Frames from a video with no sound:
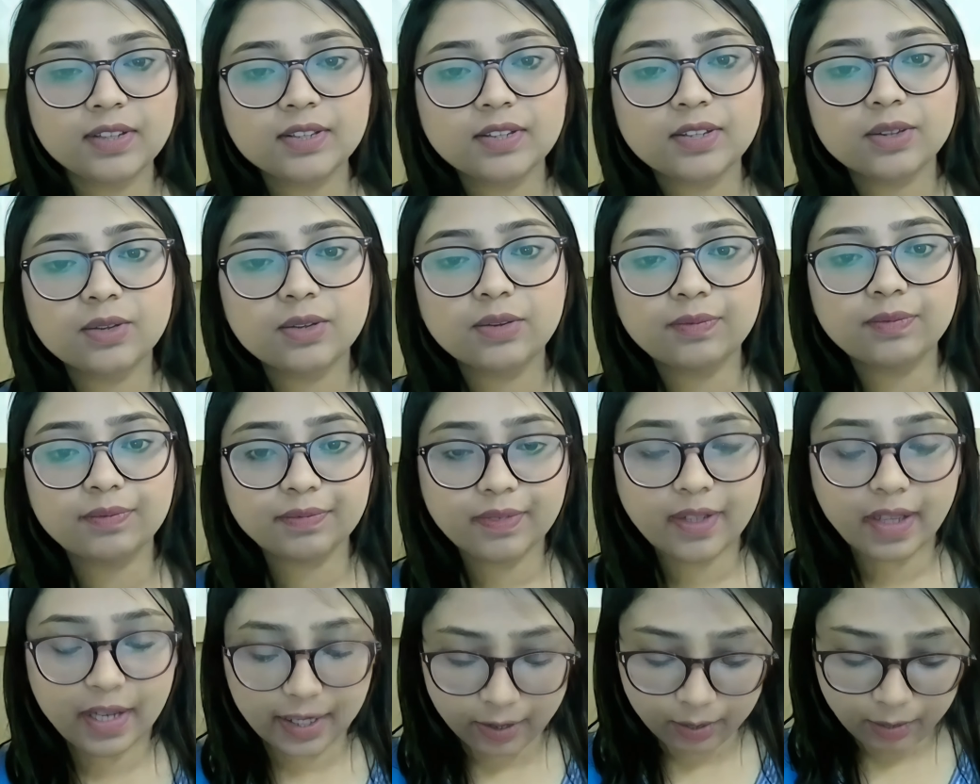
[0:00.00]
So,
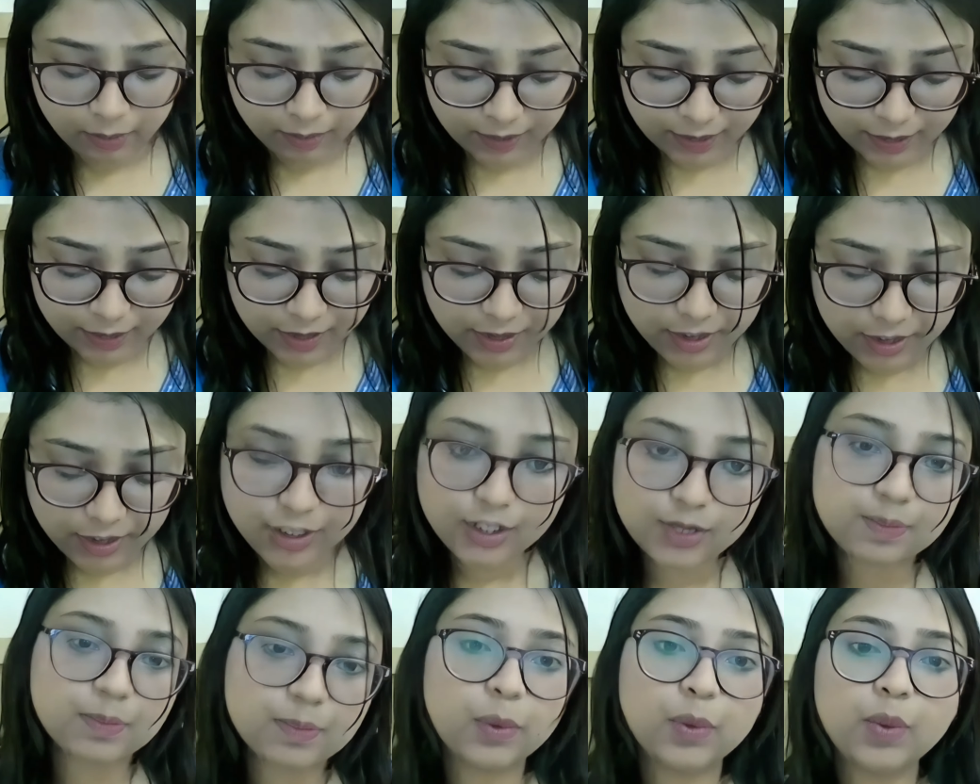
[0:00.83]
Ayo, we just
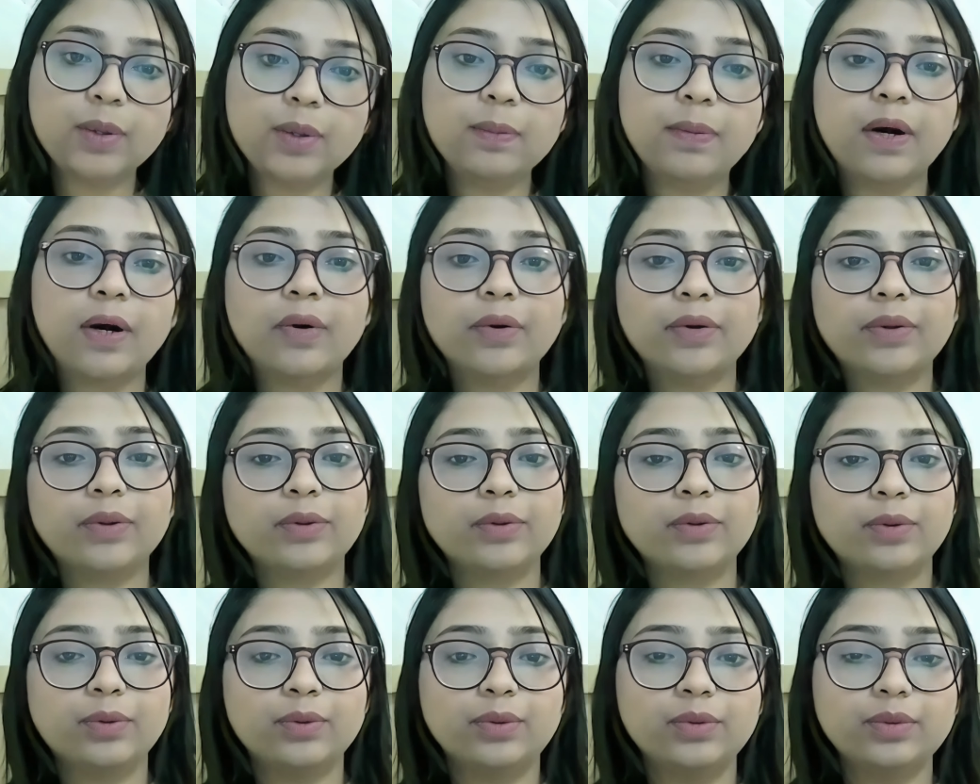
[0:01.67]
spoke about,
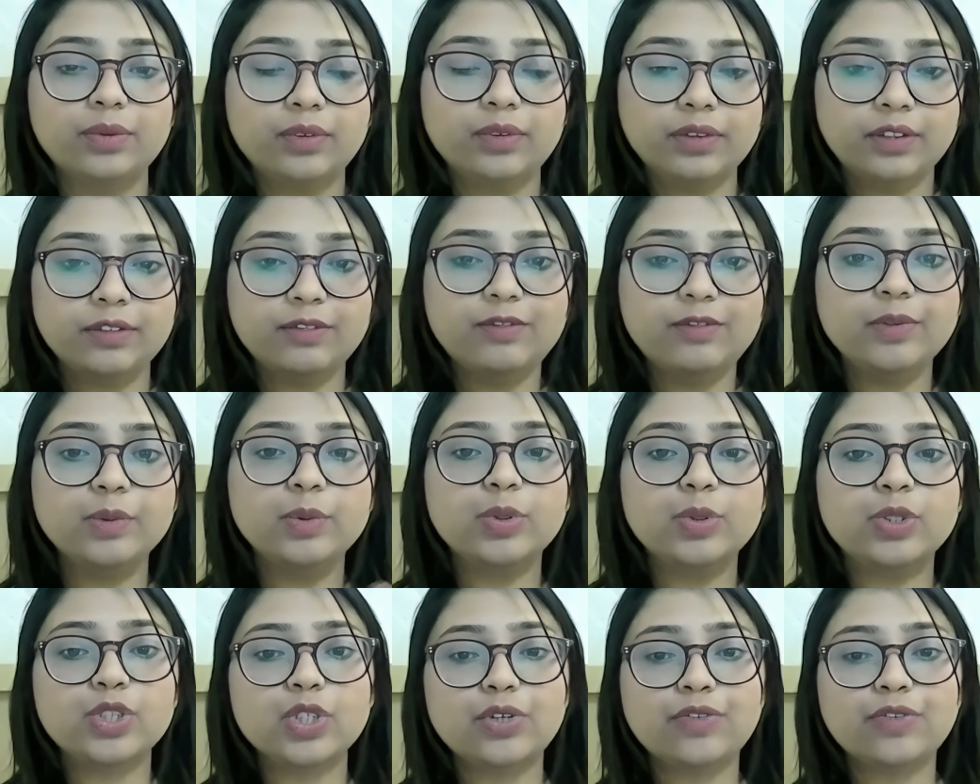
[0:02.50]
the
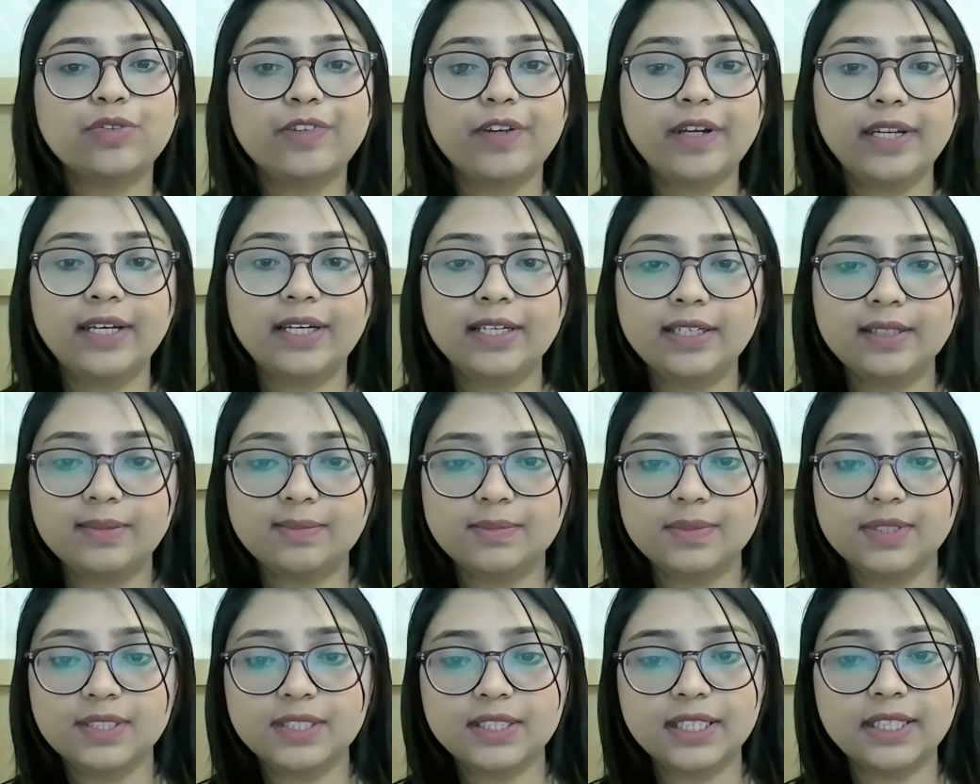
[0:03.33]
future of
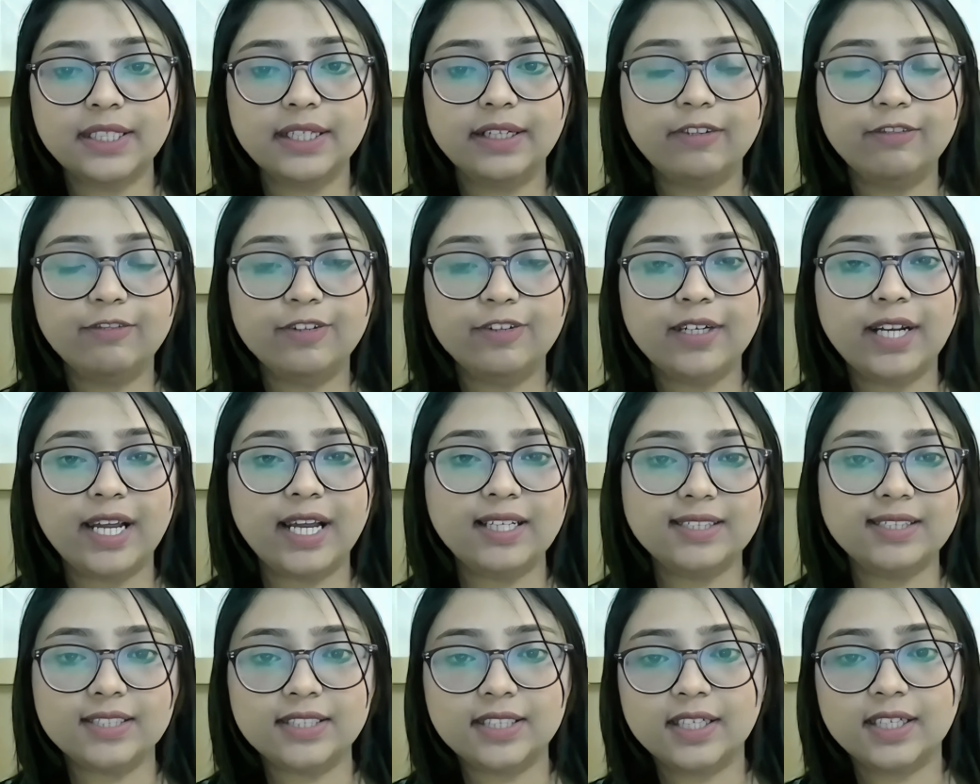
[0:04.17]
LLMs in
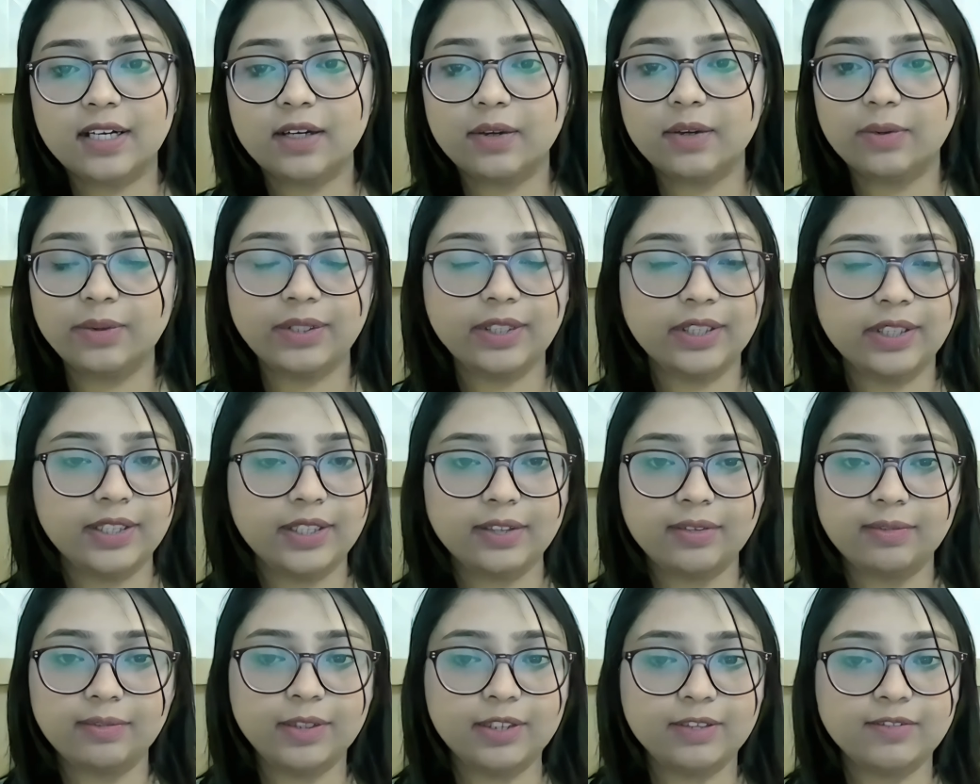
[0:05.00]
finance and
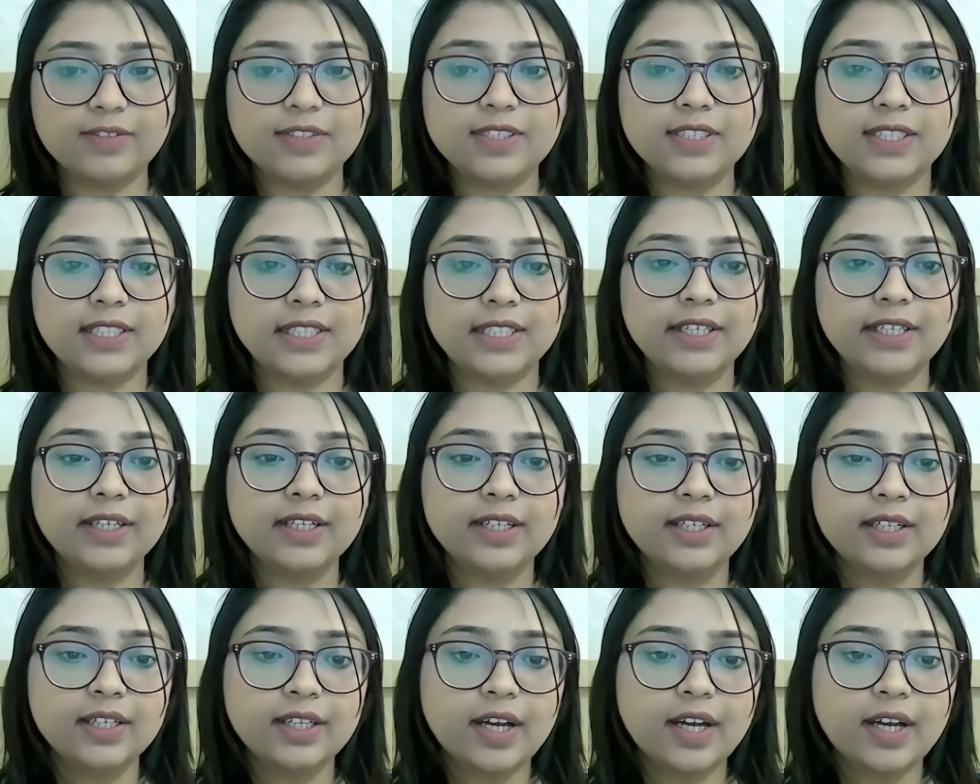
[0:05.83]
accounting previously.